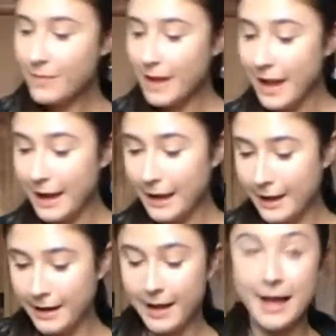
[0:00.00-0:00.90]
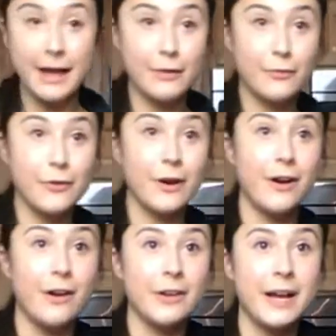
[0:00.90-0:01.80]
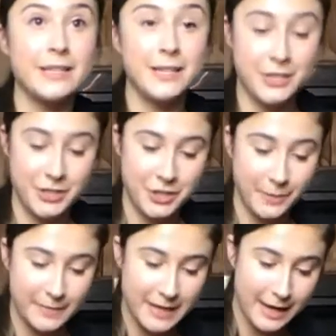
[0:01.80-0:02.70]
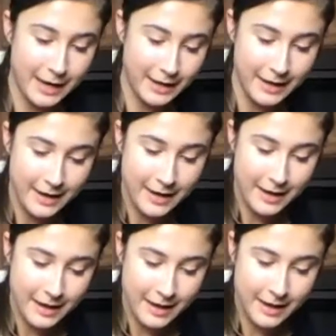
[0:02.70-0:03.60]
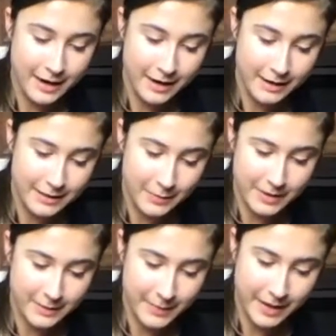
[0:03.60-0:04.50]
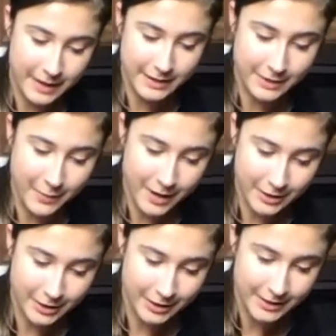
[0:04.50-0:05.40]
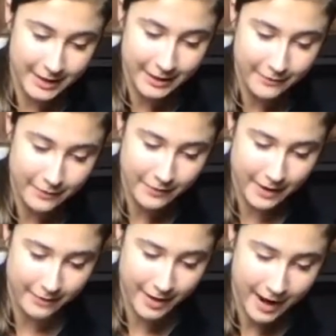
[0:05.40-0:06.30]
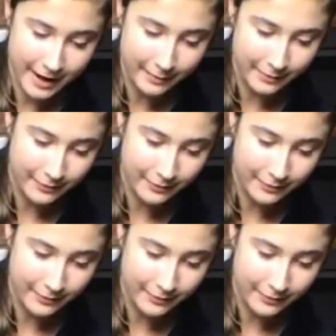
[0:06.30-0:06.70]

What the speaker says: And again, for all you guys that just jumped on, here is what spaghetti squash looks like if you've never had it